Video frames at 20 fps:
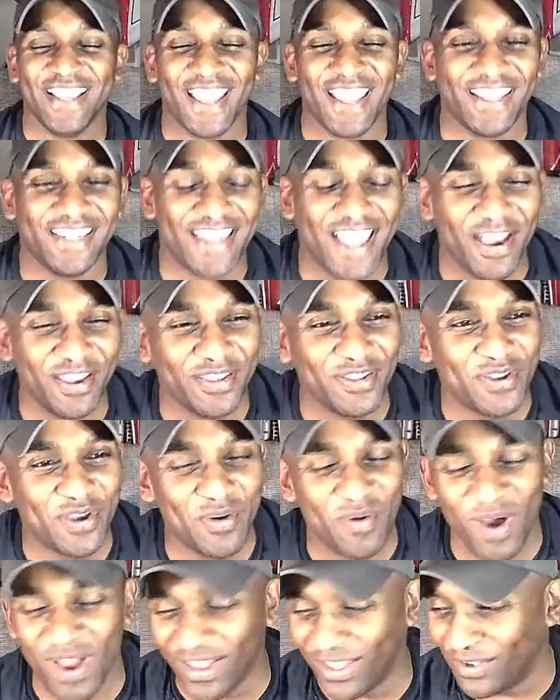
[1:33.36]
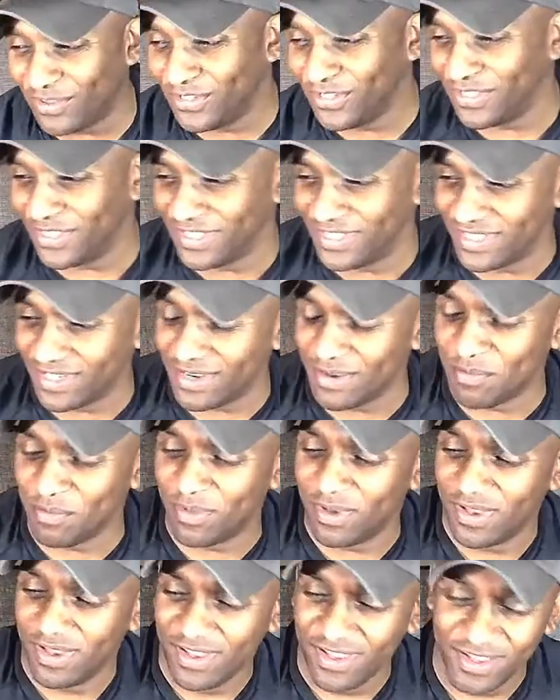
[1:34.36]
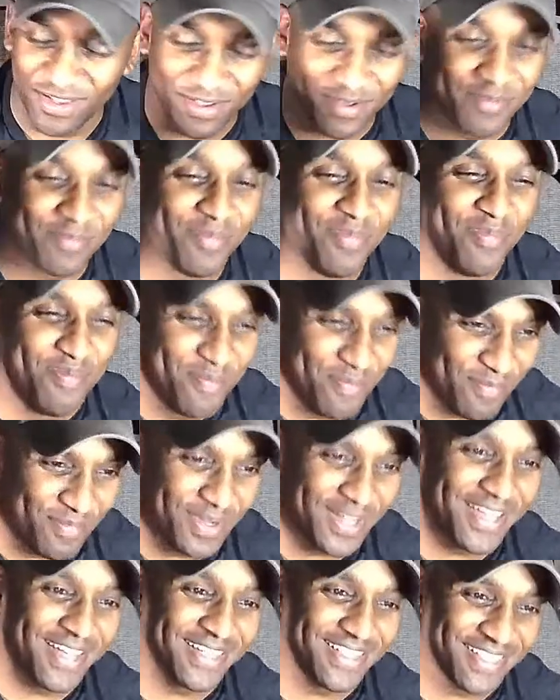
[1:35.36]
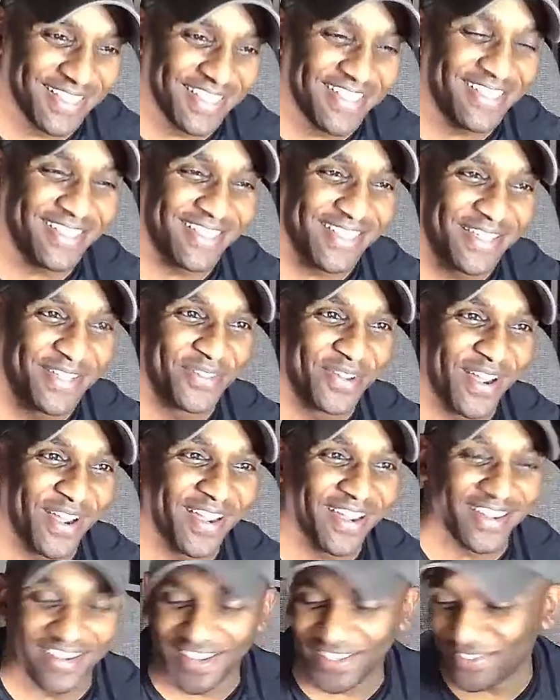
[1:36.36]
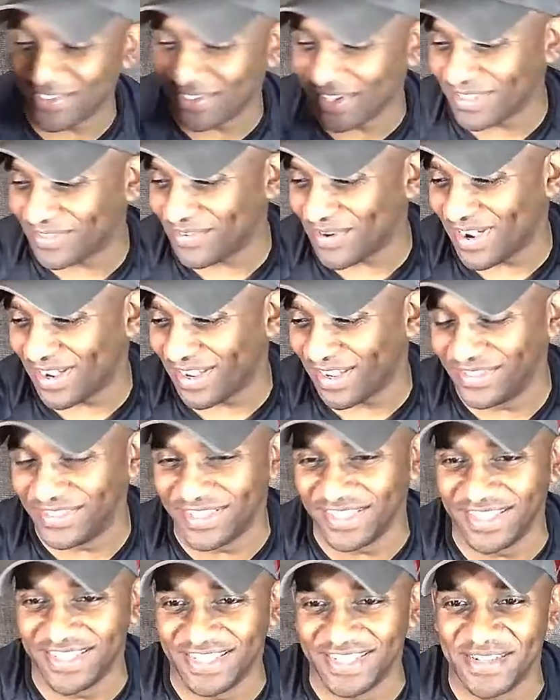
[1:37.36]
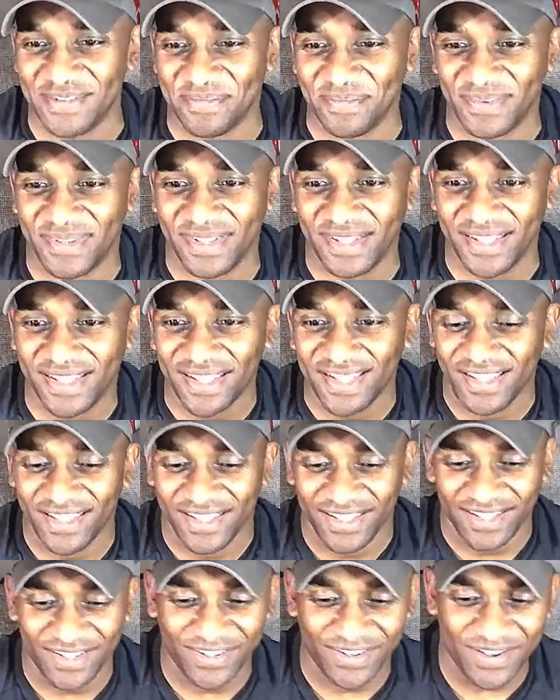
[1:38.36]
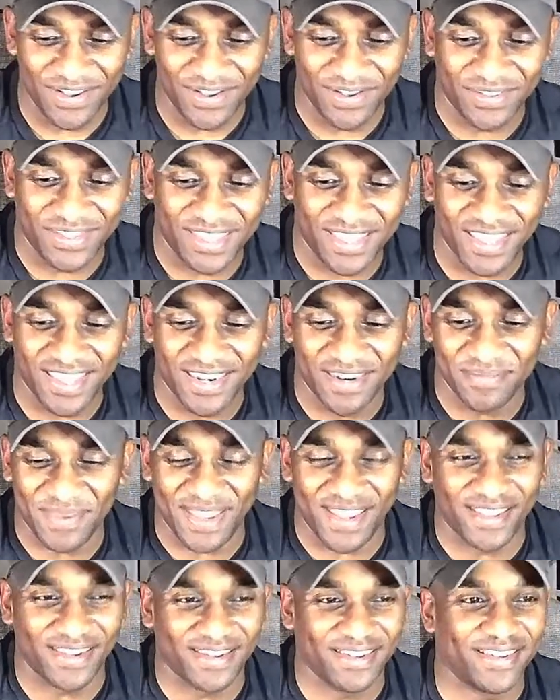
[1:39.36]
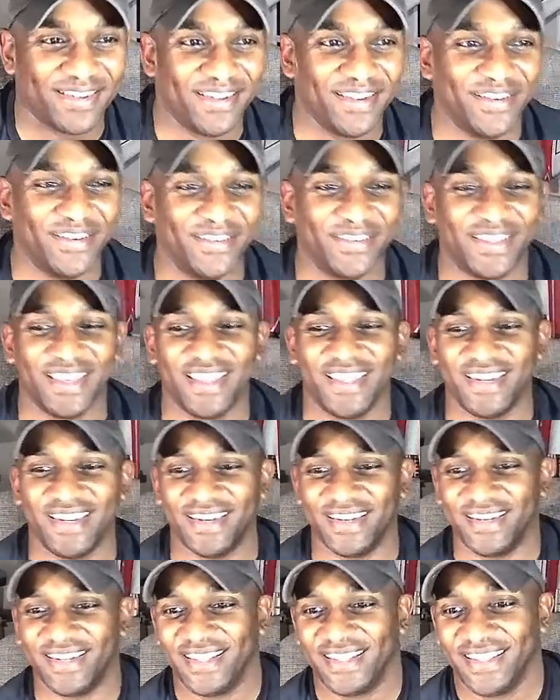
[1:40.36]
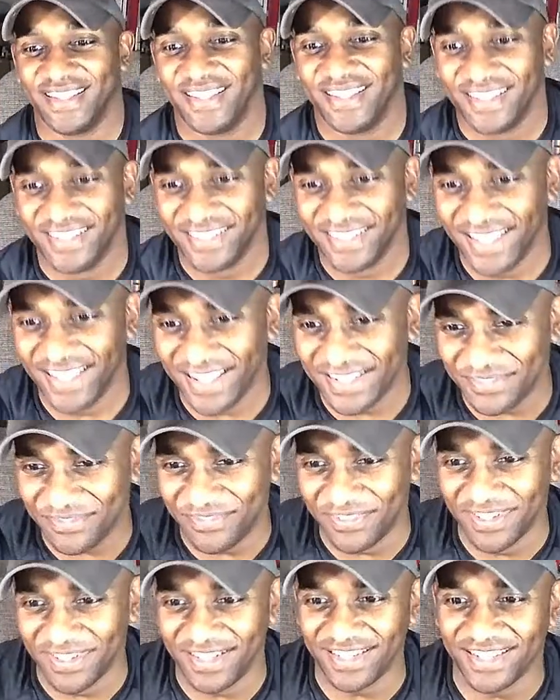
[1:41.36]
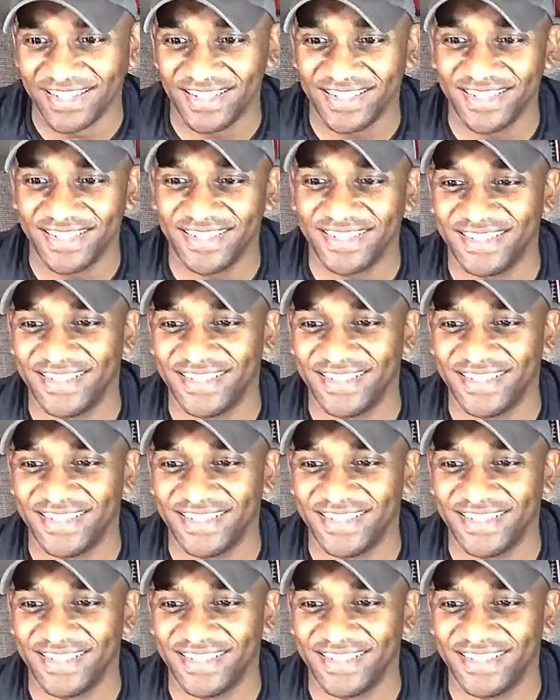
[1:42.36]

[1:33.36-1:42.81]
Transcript: Hey, now you know why I go to the gym. Because of these things right here. That's why I go to the gym. No kidding, man. No kidding. That's funny.